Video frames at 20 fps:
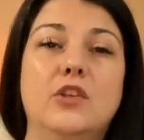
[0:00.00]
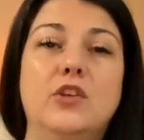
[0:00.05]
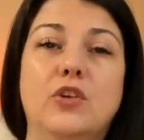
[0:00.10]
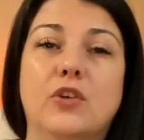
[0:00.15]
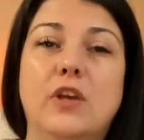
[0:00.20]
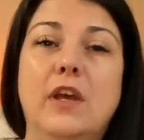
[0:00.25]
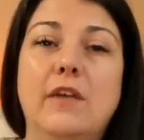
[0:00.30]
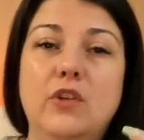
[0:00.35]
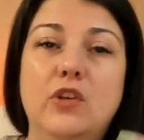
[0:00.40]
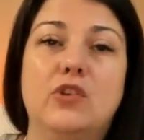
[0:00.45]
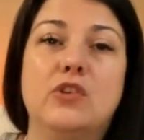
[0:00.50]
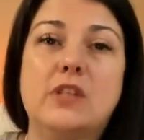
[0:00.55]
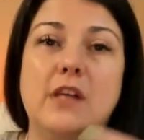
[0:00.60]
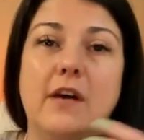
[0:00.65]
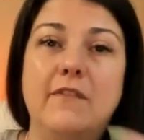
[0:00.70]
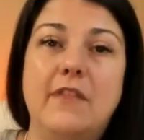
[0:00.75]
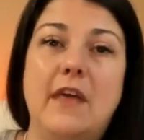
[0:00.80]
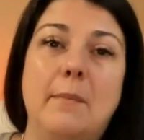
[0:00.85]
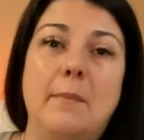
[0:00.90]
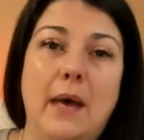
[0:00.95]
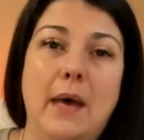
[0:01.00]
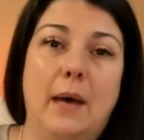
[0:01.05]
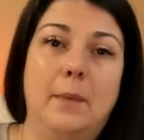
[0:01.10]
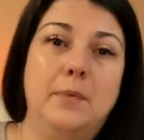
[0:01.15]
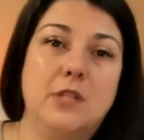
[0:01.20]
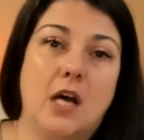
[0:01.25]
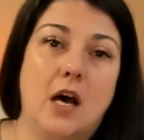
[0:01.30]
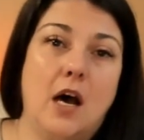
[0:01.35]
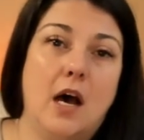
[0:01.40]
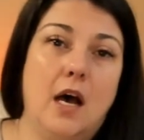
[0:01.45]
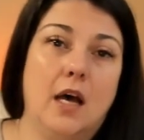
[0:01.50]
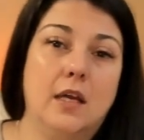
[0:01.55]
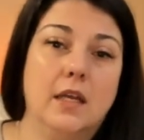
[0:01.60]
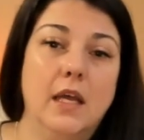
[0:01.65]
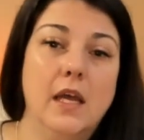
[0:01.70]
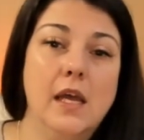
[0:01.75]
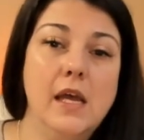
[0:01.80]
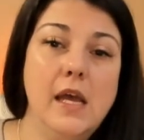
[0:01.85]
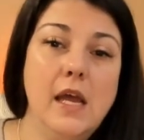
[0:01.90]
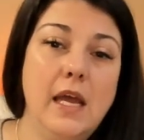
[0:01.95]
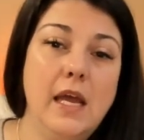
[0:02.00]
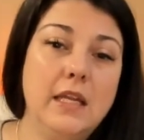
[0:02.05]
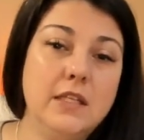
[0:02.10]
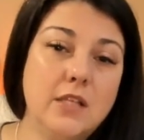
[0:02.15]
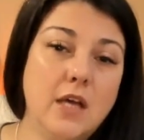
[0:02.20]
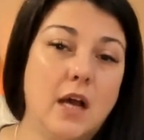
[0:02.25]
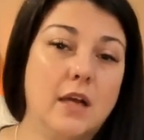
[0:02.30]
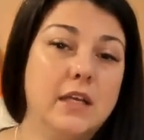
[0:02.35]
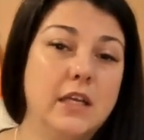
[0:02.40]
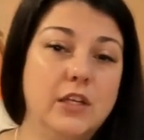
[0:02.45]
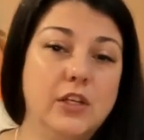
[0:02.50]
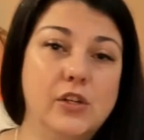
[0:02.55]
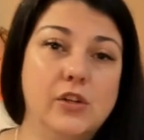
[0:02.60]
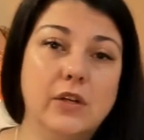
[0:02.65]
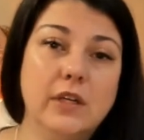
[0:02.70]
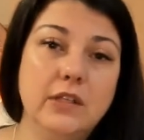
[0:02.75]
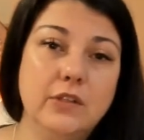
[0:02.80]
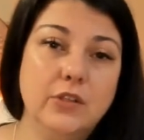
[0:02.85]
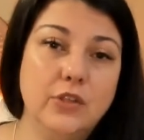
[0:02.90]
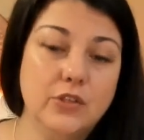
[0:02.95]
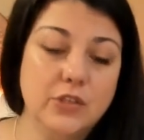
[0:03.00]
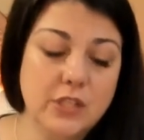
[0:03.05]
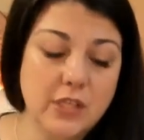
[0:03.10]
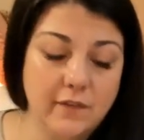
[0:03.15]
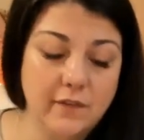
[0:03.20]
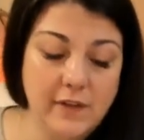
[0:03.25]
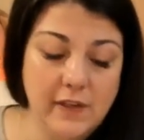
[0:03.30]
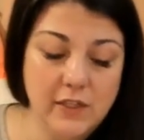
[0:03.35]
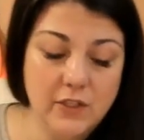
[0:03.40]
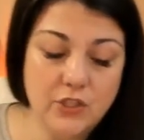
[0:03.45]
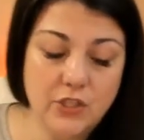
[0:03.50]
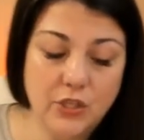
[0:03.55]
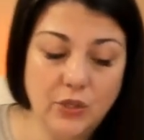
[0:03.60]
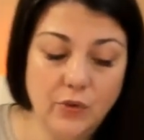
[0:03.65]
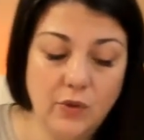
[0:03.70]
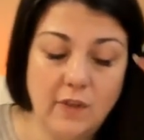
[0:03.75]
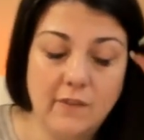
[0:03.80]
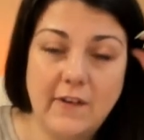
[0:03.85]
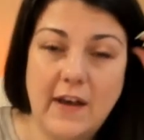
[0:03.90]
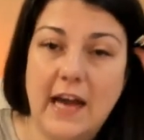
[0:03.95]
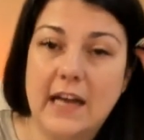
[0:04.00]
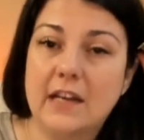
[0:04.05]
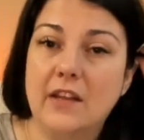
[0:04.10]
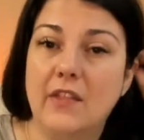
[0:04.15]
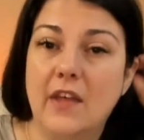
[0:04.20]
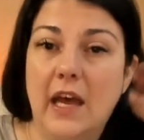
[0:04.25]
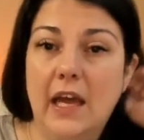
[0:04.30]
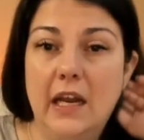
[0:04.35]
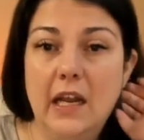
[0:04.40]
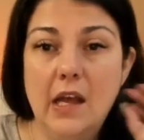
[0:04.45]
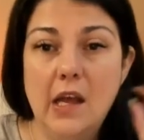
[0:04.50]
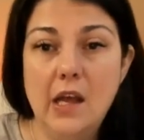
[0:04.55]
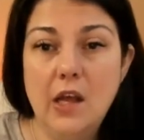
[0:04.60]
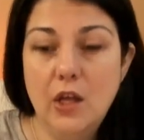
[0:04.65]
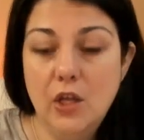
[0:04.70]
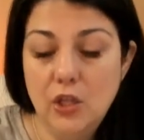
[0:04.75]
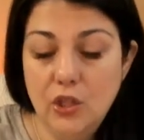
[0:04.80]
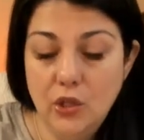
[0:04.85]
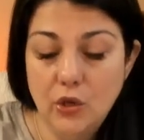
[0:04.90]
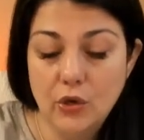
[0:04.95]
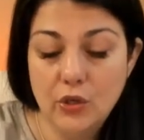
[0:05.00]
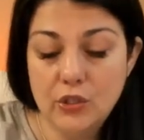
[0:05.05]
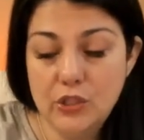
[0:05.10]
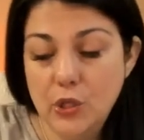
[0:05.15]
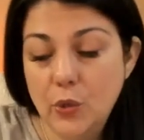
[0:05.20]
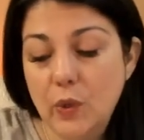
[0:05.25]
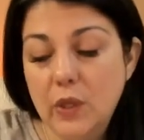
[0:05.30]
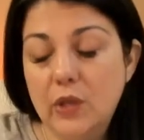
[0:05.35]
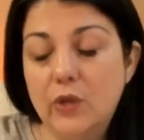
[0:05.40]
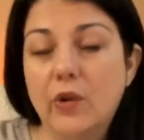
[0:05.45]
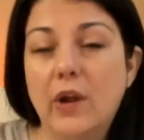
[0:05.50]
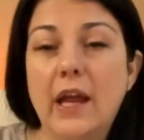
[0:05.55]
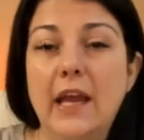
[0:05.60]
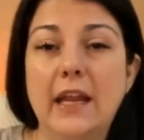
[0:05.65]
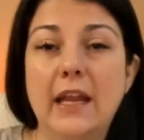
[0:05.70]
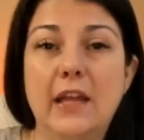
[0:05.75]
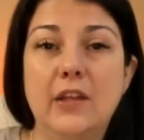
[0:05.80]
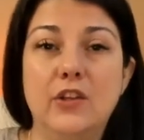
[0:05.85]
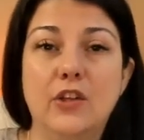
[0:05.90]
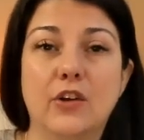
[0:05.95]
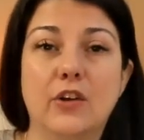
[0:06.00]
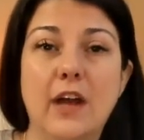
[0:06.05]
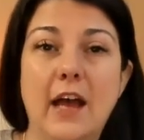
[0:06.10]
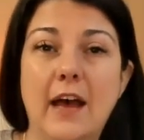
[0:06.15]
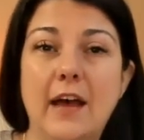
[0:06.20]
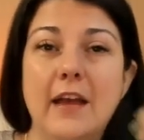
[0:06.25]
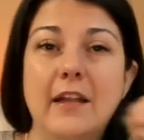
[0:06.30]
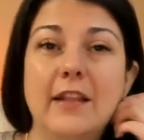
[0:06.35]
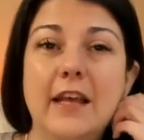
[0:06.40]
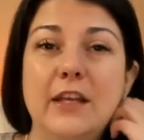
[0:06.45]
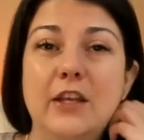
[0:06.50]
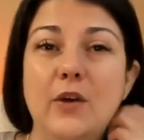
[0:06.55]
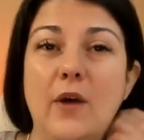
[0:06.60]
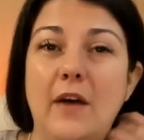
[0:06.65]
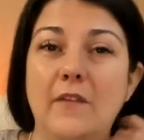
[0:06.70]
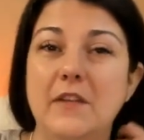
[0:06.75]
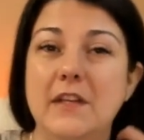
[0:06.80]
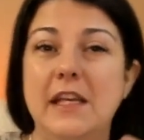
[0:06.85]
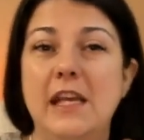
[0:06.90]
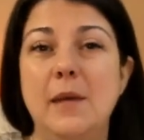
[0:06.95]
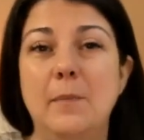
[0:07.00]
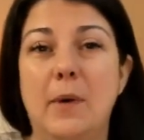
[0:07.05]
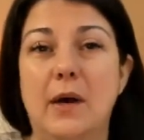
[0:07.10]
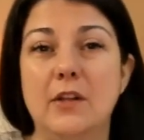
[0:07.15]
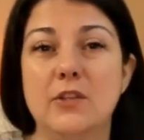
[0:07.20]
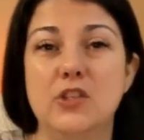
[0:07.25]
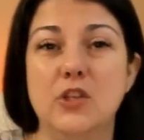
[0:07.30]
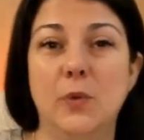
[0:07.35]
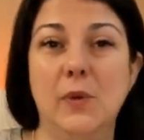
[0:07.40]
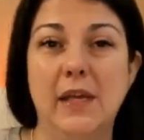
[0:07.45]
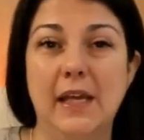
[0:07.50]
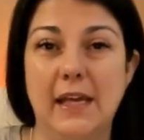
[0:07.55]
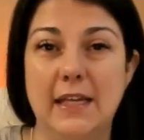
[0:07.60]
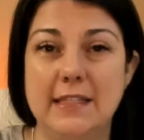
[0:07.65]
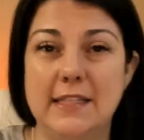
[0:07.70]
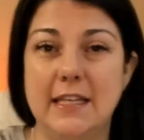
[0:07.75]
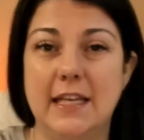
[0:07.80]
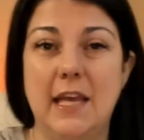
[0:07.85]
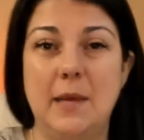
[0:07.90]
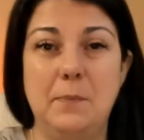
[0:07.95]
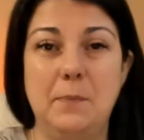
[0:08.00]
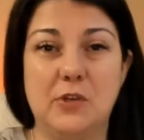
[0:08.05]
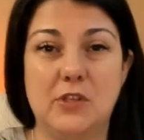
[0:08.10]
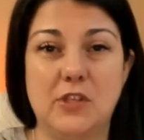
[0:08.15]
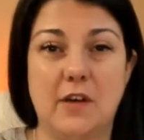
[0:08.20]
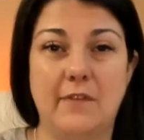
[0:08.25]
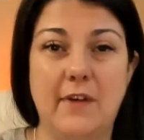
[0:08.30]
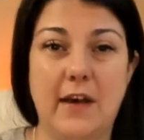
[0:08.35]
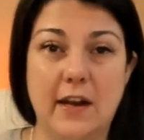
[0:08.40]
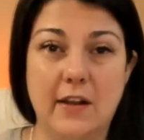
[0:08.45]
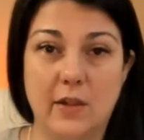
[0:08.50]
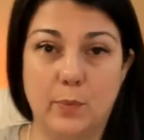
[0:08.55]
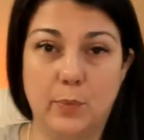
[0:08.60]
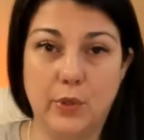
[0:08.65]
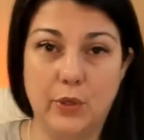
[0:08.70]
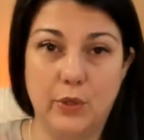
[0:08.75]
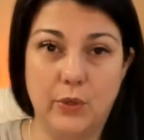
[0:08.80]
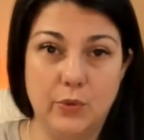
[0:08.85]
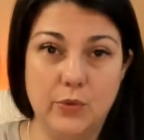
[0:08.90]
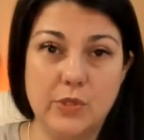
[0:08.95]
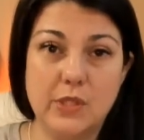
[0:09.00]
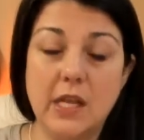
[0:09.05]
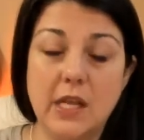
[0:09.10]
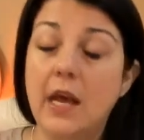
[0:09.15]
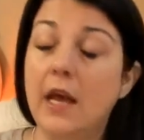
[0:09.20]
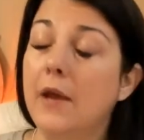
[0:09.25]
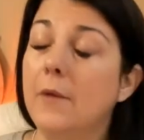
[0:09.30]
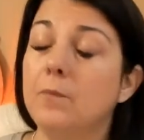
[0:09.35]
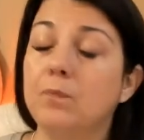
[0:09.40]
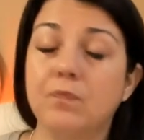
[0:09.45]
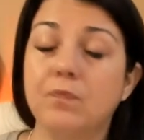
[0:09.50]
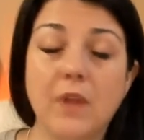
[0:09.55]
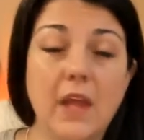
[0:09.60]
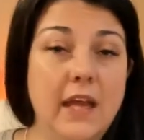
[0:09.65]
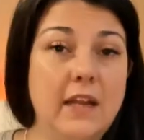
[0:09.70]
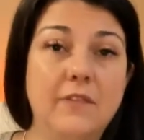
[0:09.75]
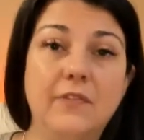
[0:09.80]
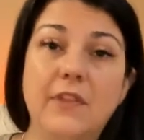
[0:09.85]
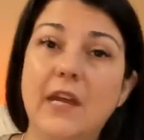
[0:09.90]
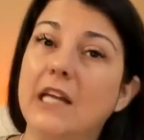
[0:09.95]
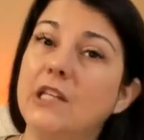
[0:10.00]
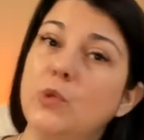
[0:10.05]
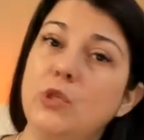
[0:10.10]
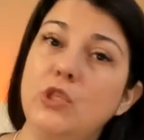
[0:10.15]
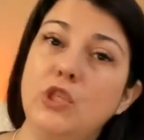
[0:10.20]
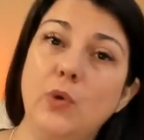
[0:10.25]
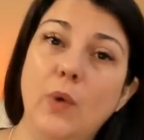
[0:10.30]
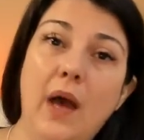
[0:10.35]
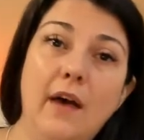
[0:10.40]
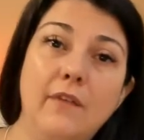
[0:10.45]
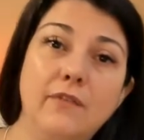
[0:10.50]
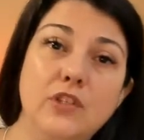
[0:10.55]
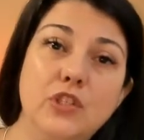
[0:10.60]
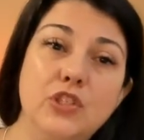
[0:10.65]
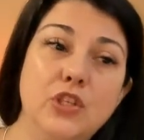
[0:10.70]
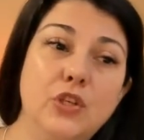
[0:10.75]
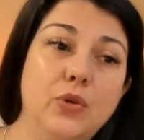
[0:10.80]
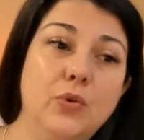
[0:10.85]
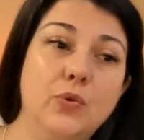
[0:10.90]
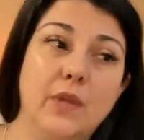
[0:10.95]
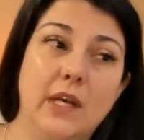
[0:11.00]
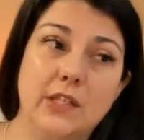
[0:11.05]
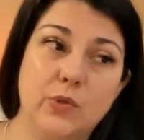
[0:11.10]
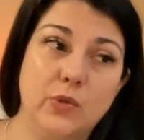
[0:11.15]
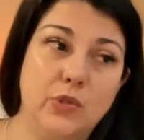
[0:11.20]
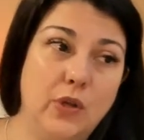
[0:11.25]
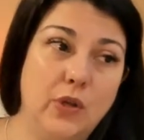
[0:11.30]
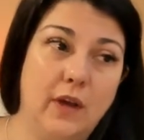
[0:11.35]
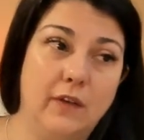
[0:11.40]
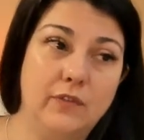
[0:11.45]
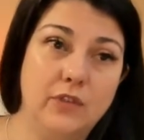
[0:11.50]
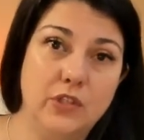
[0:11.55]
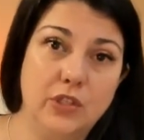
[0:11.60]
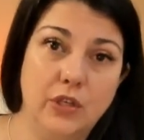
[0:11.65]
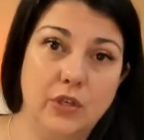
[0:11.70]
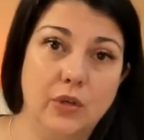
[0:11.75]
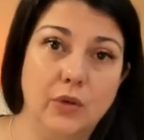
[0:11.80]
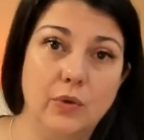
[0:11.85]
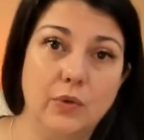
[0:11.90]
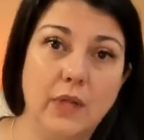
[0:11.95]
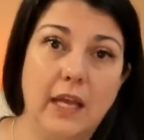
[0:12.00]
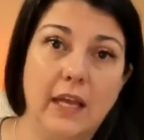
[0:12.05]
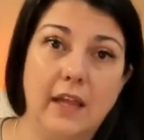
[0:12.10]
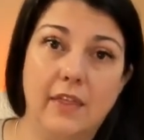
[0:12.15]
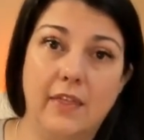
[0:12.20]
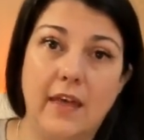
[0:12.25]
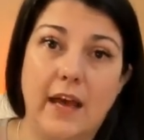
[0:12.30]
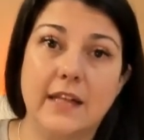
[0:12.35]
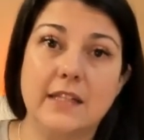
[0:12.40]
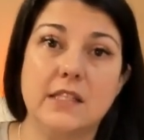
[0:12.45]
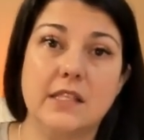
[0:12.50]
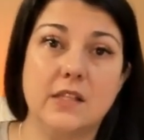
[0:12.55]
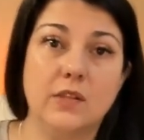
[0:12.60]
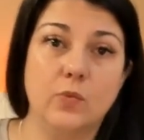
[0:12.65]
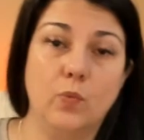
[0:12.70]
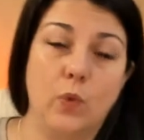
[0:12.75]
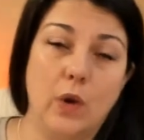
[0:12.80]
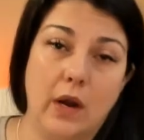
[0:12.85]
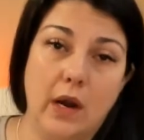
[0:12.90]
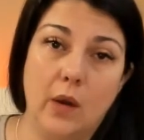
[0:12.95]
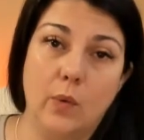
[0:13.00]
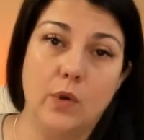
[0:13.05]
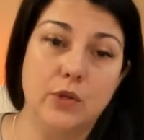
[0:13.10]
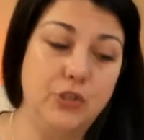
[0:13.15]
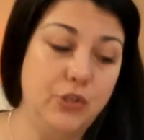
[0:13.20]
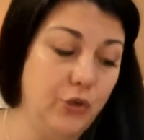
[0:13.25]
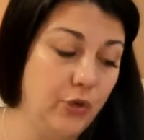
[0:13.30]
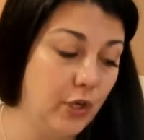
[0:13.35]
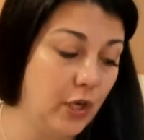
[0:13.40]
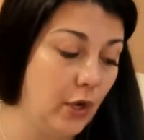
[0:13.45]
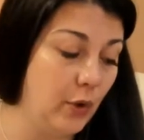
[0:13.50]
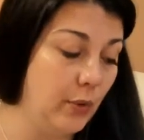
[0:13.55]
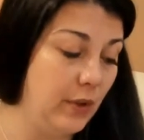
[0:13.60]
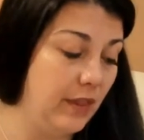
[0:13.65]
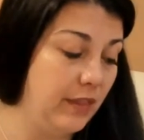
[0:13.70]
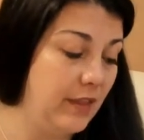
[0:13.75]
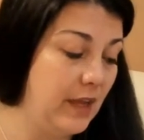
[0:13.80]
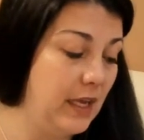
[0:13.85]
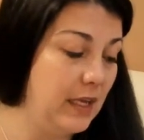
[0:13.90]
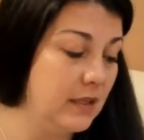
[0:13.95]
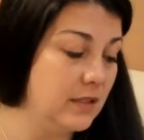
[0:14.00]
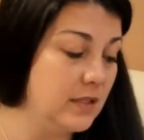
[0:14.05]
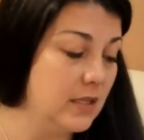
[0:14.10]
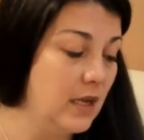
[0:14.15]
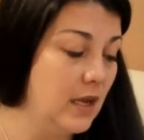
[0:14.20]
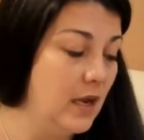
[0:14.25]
giving yourself that pep talk and talking yourself into the fact that you're doing great, and you have to keep on doing it to keep yourself out of the blues. And if that's what you have to do, that's what you have to do. Like, that's where I want you to go with things.